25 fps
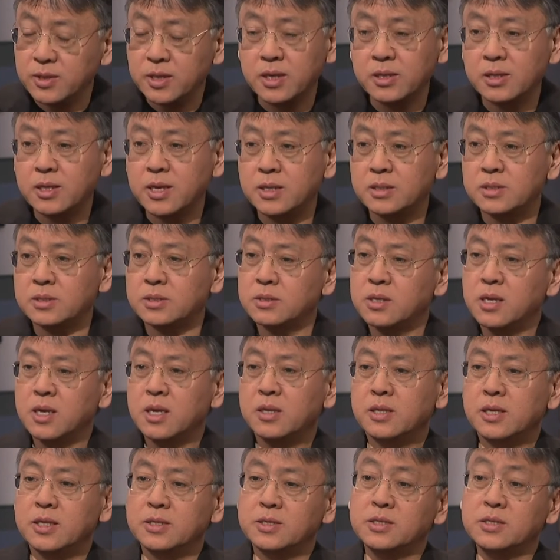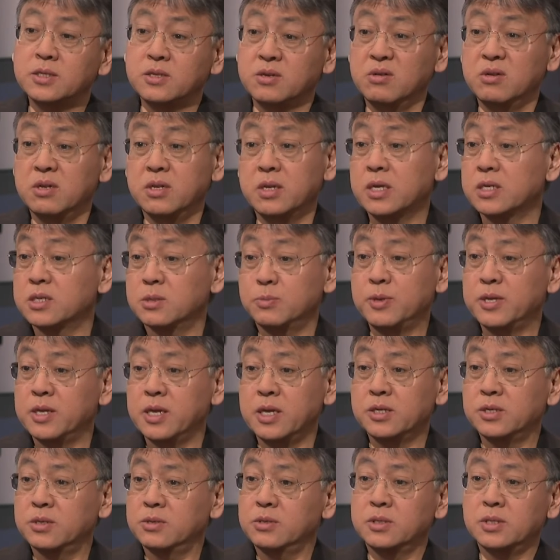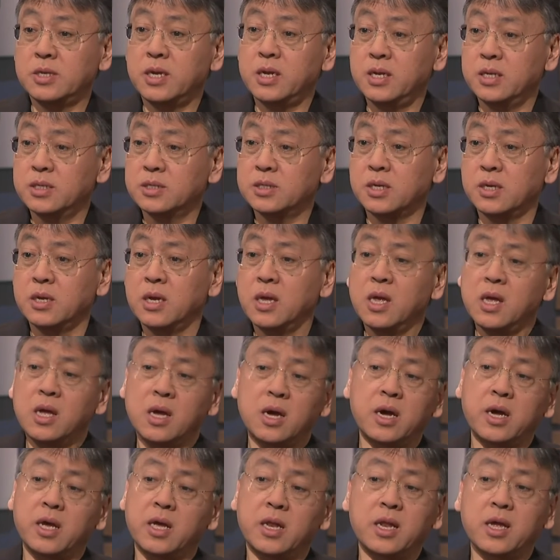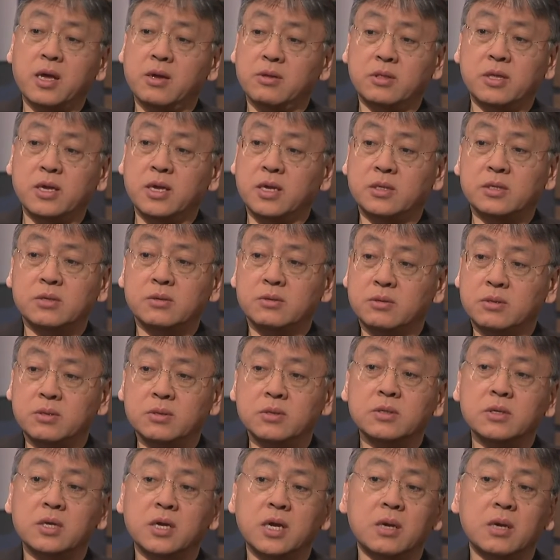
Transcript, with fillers: that, that's, that's as good an explanation as any. So I allowed that to, to happen.